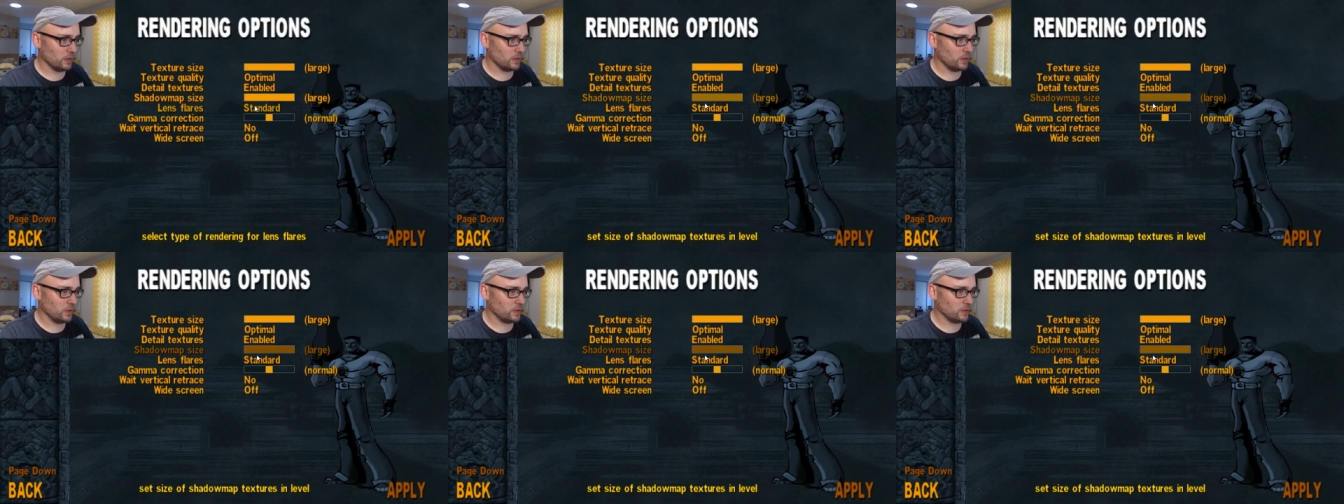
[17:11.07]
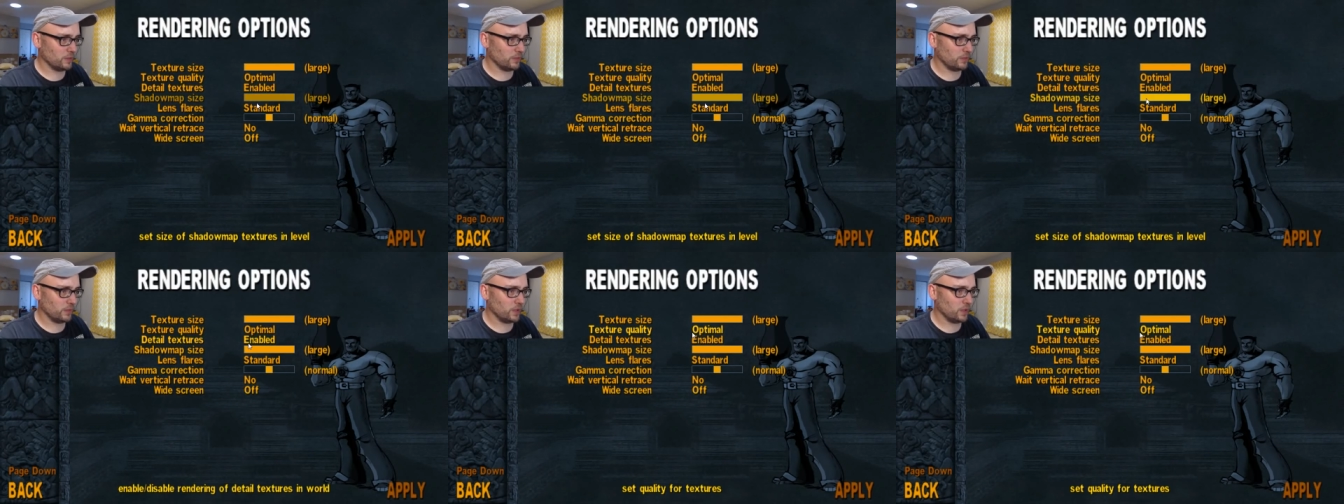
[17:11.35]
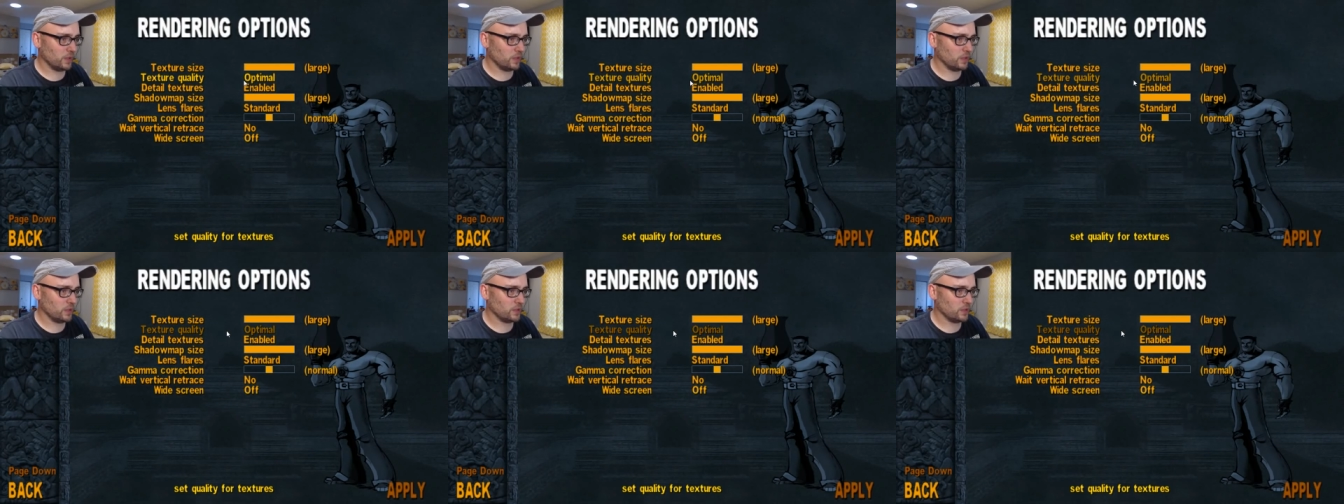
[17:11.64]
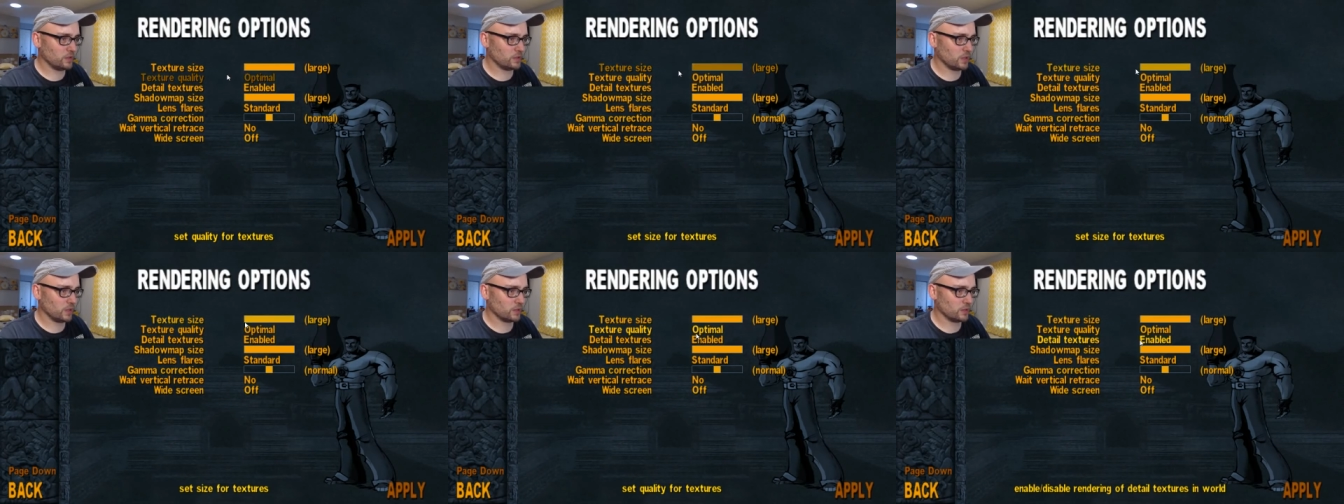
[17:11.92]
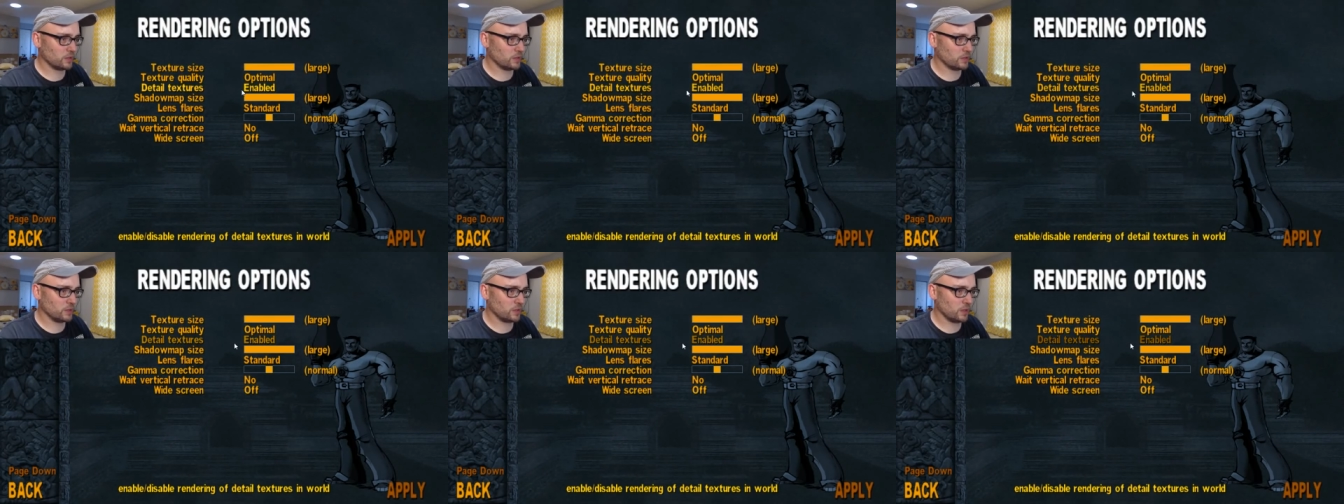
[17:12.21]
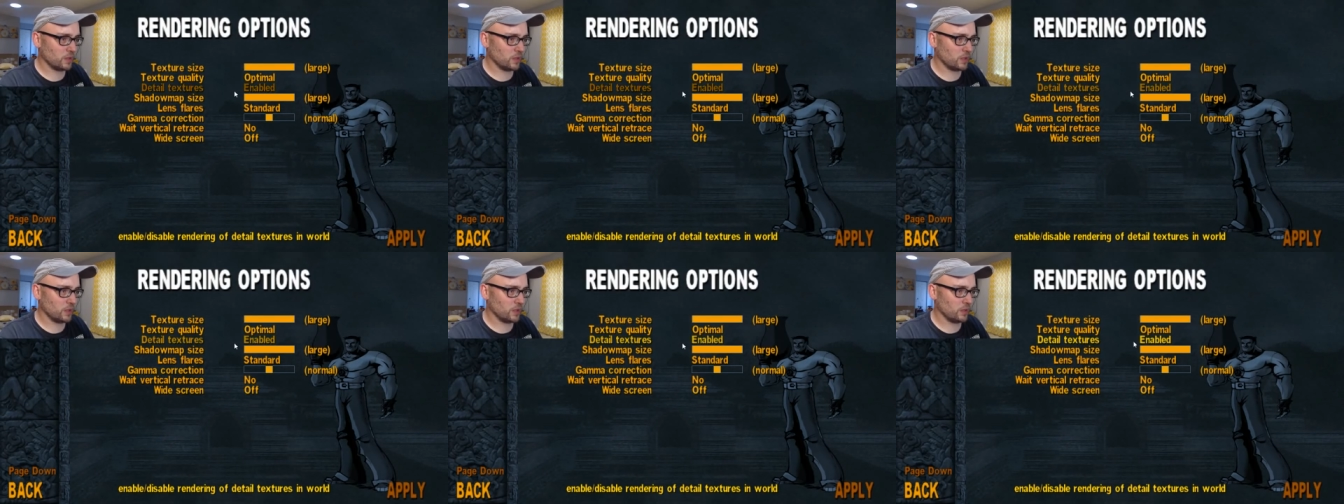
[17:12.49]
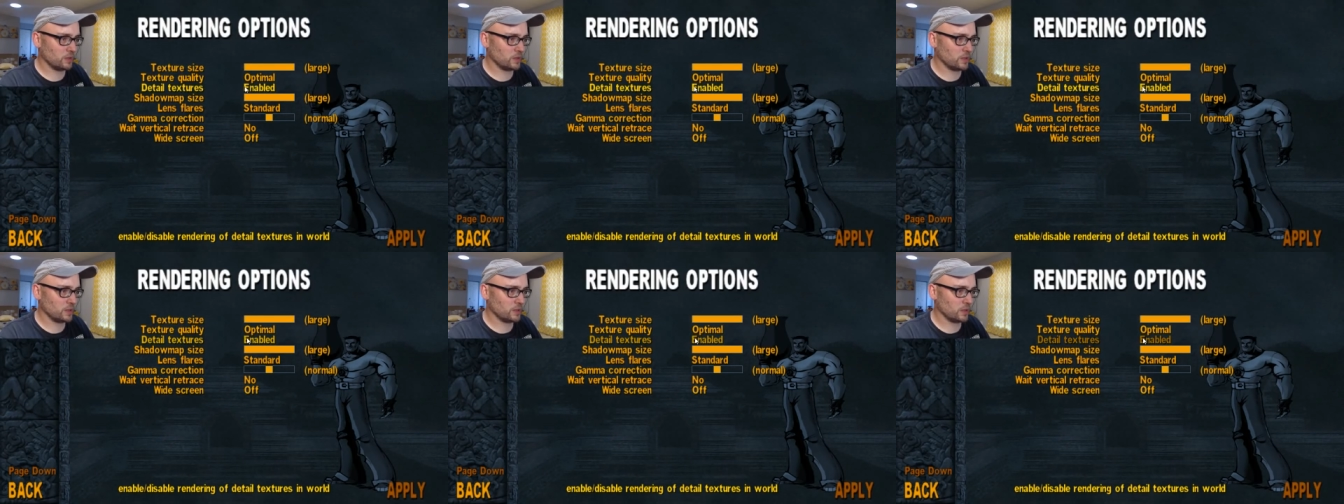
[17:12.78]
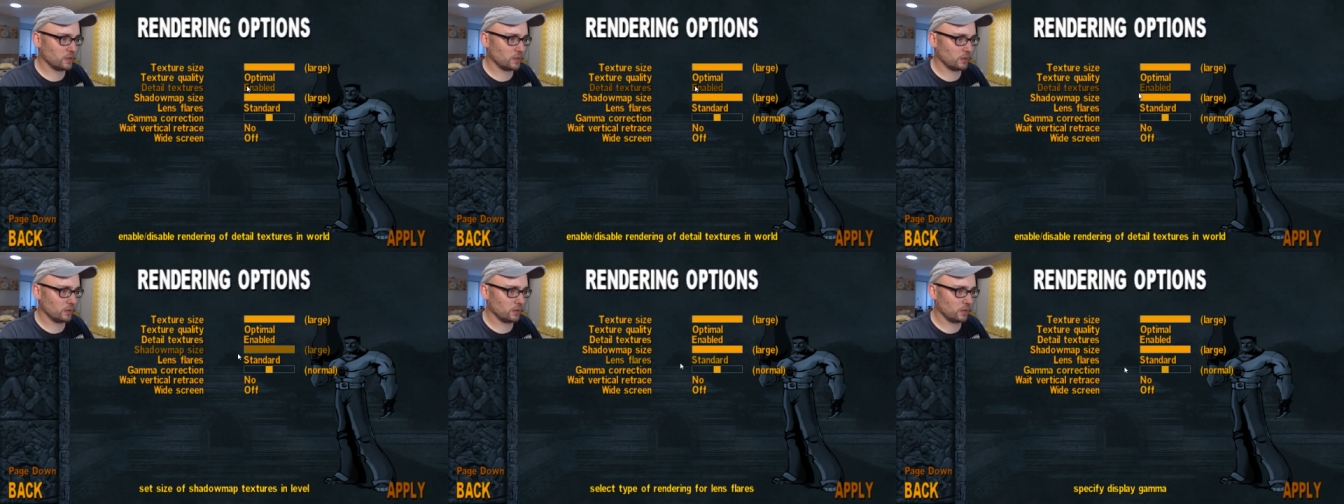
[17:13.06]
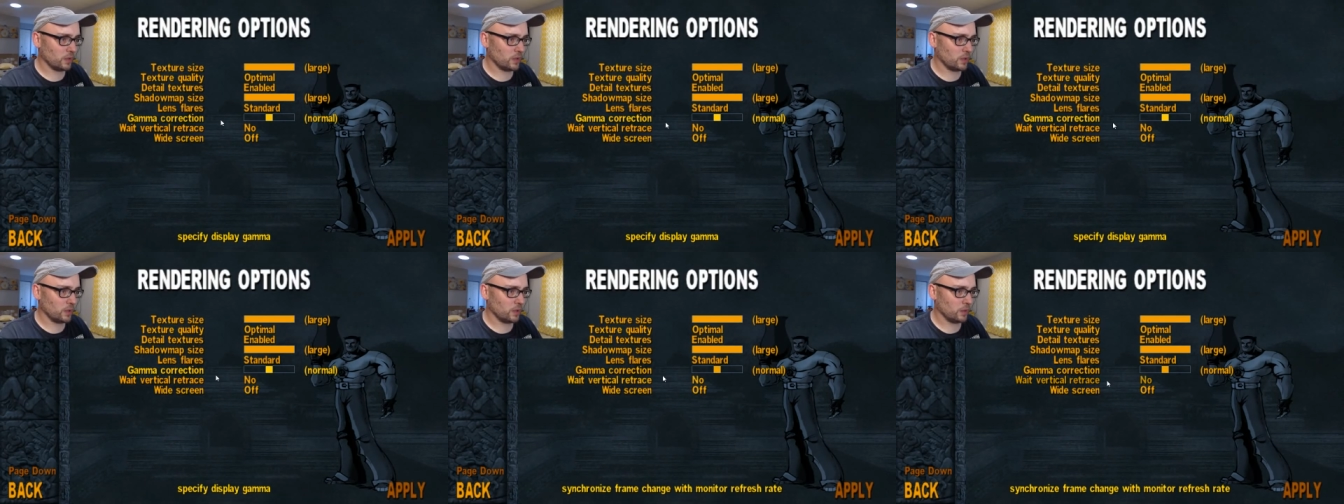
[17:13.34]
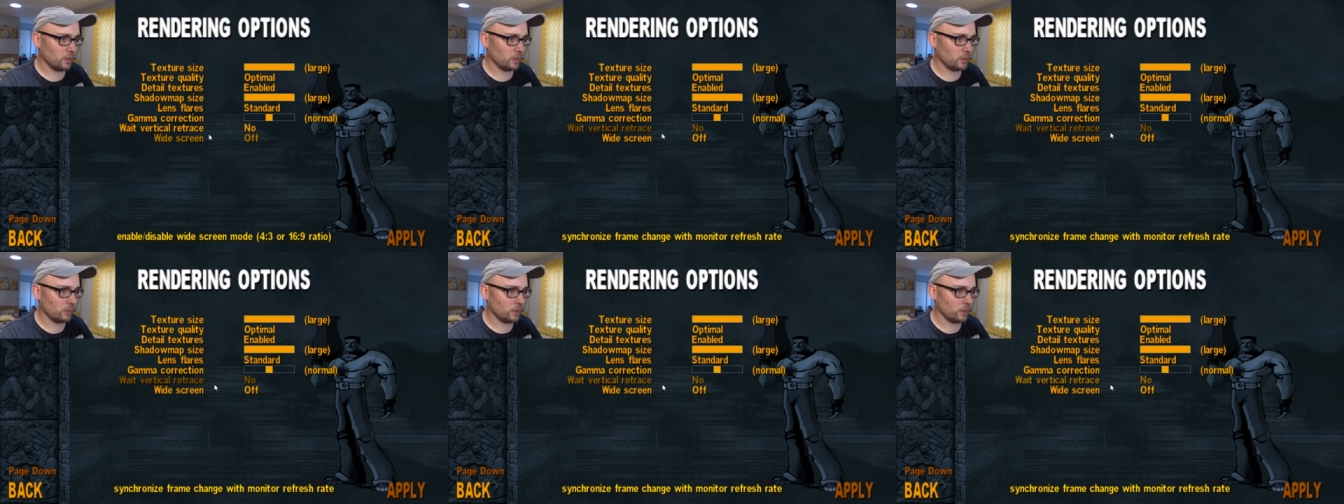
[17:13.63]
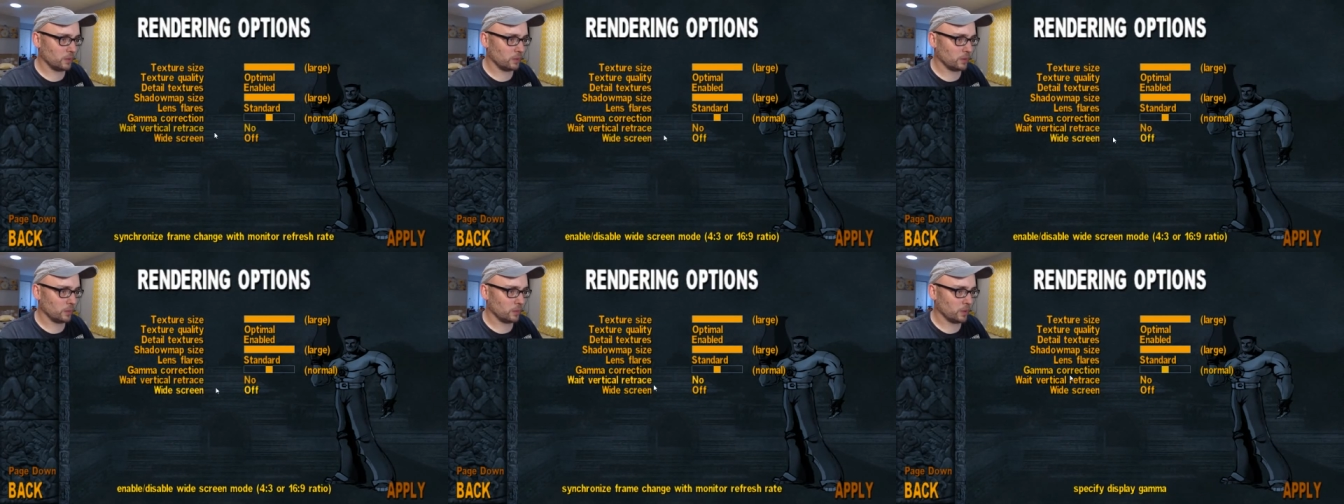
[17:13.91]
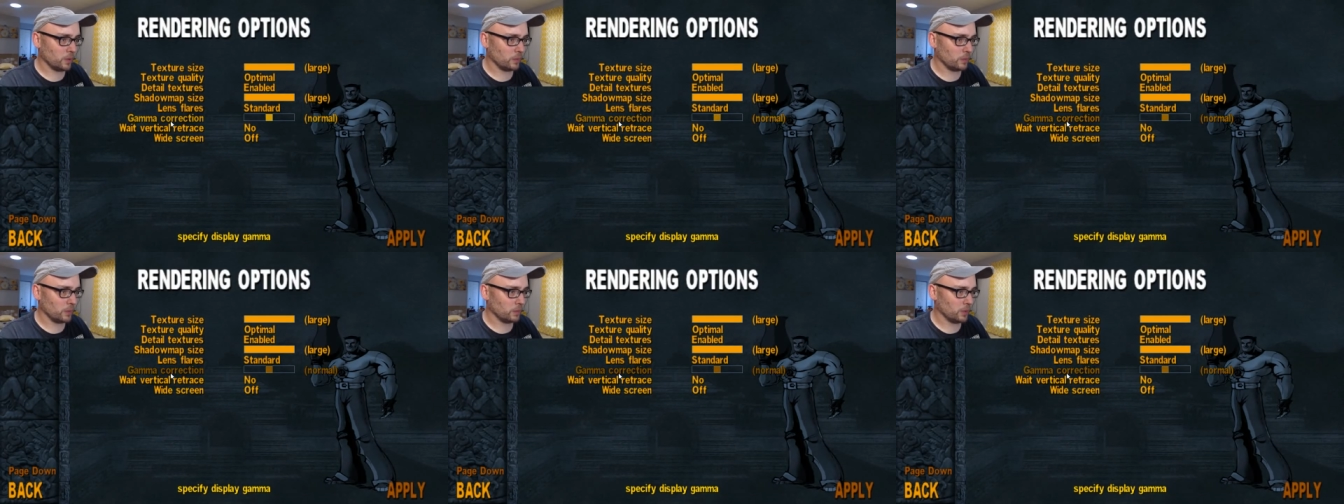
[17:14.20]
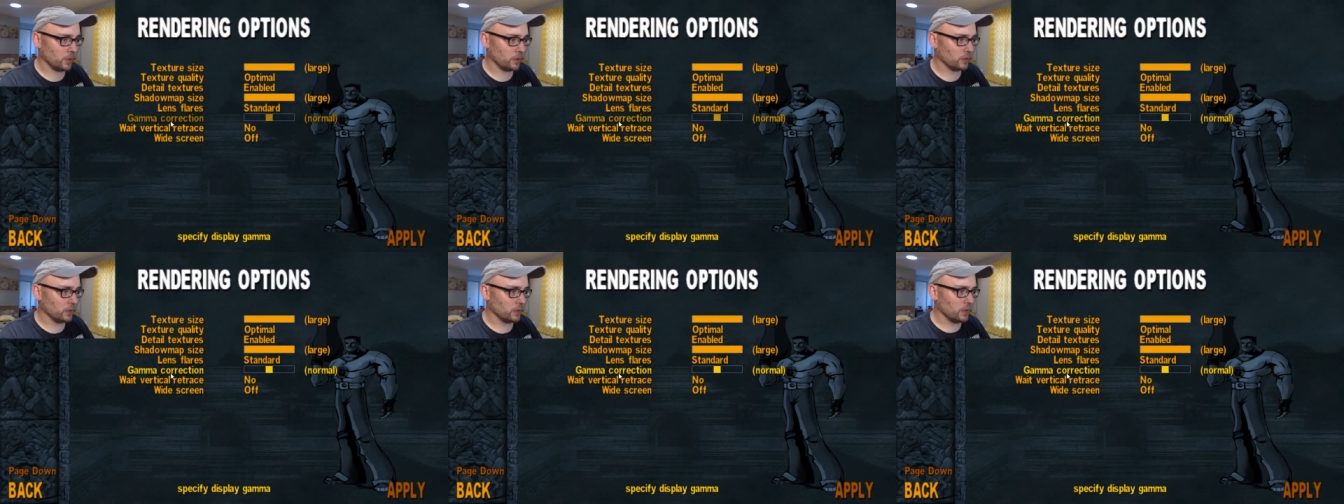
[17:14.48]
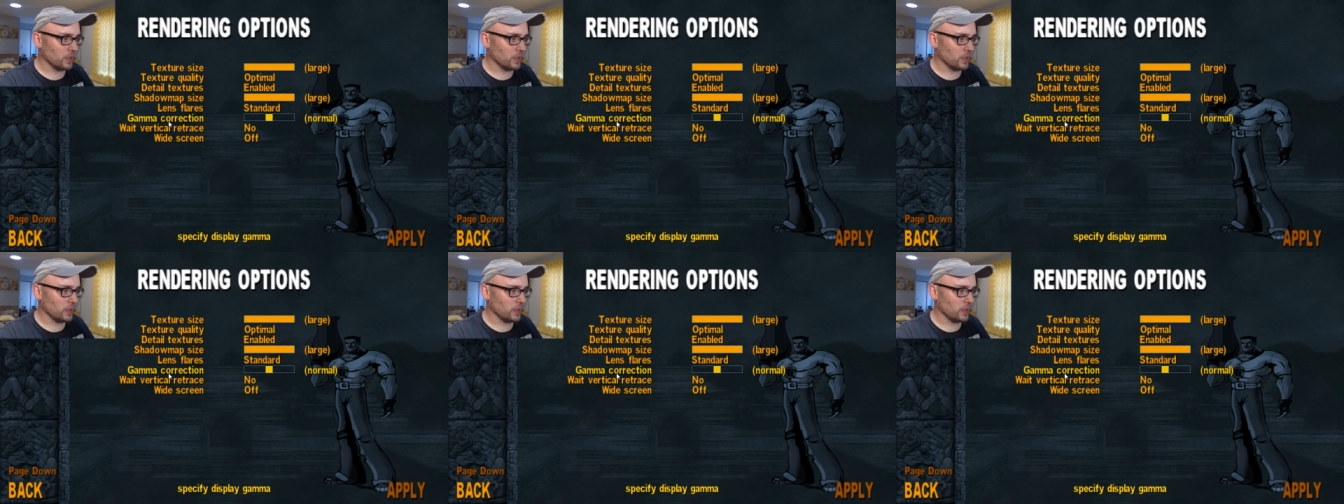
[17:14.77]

Lens flares, texture size, detailed, name, blah, blah, blah, blah, blah.